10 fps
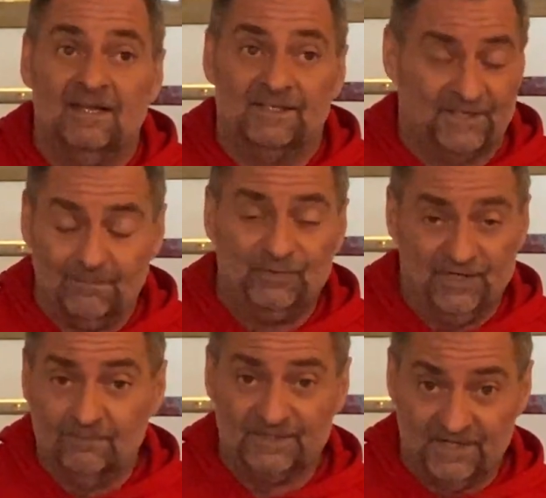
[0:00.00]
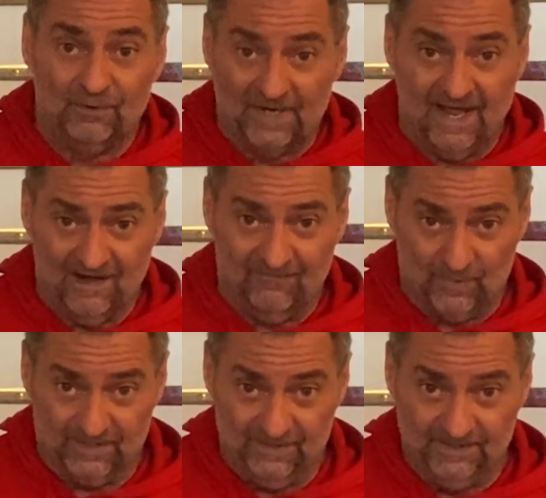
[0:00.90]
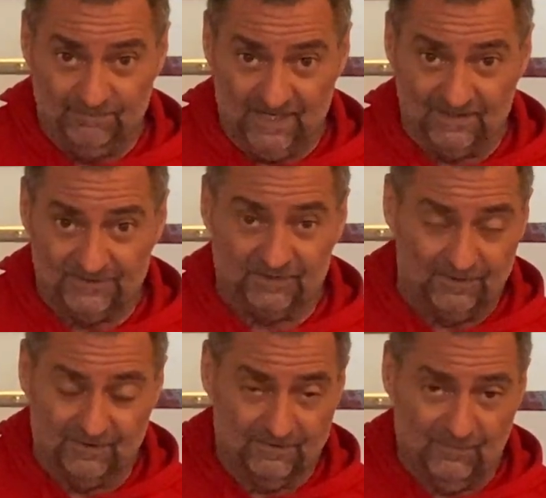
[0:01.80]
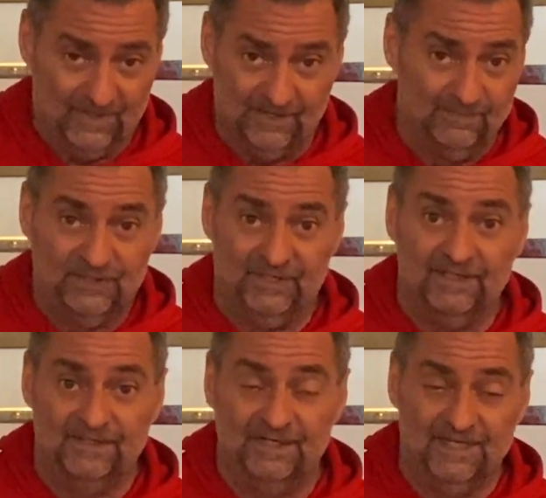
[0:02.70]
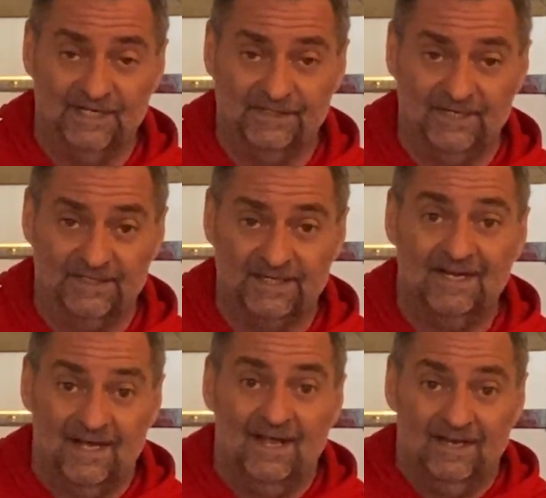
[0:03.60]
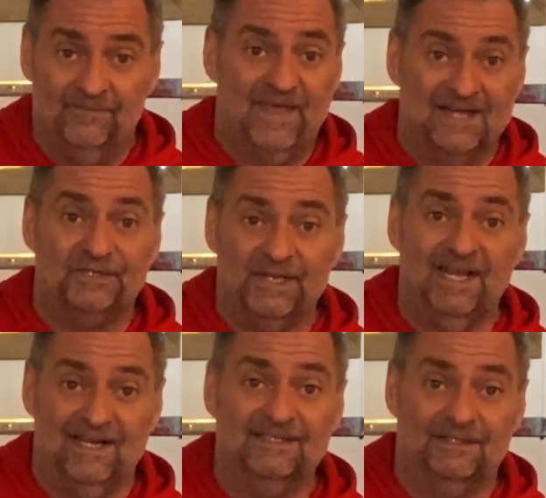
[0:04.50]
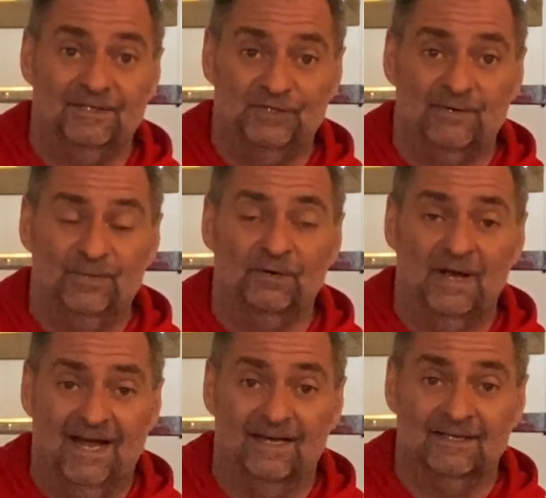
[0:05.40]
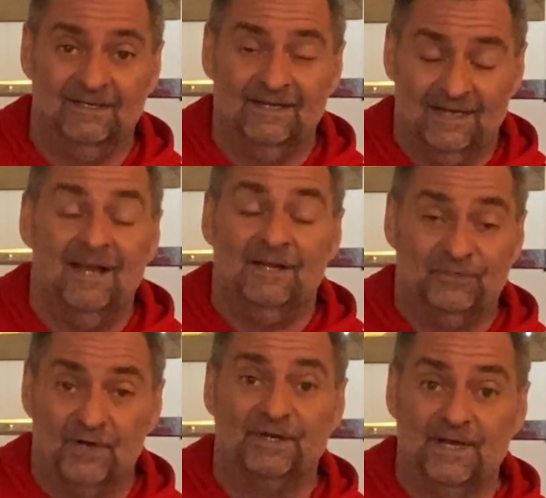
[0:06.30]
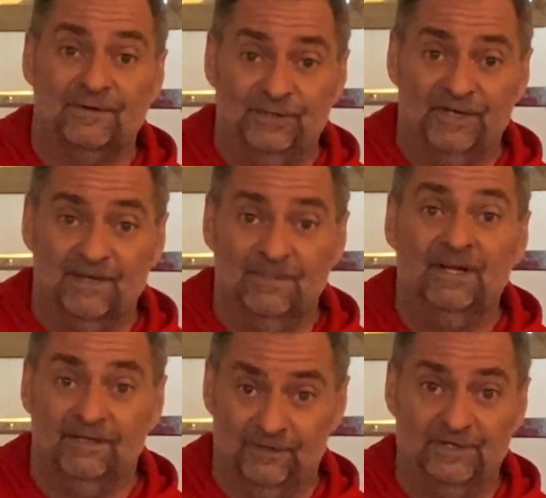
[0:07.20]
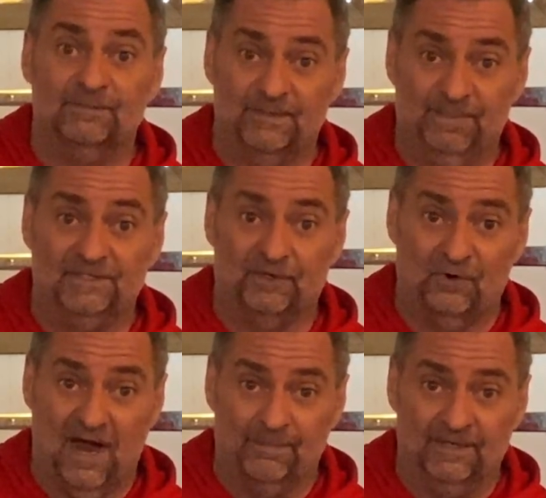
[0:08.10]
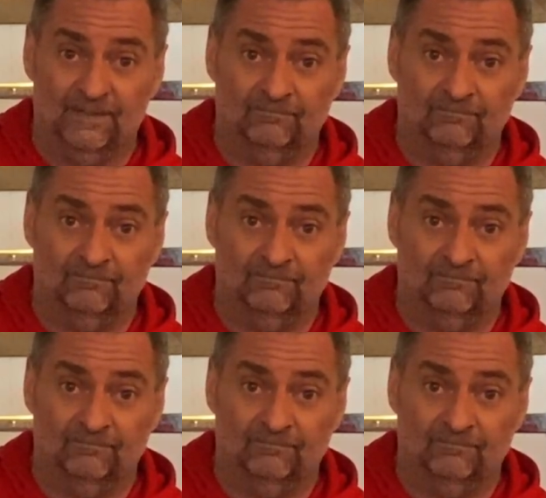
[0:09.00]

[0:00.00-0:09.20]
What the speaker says: some gyms don't have one of these belts or one of the machines that does this. If that's the case at the gym you're at, join another gym. Your gym's a piece of crap.